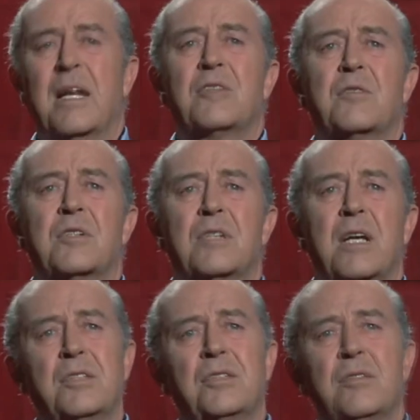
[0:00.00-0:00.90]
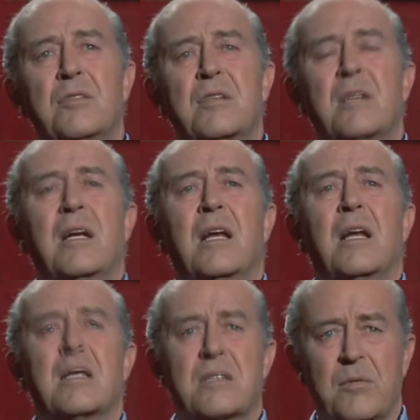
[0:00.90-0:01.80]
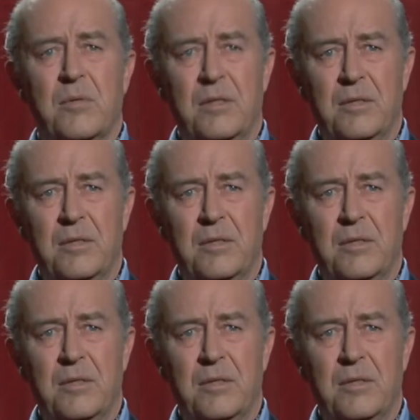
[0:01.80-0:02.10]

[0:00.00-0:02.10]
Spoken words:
of doubting Columbo's abilities, and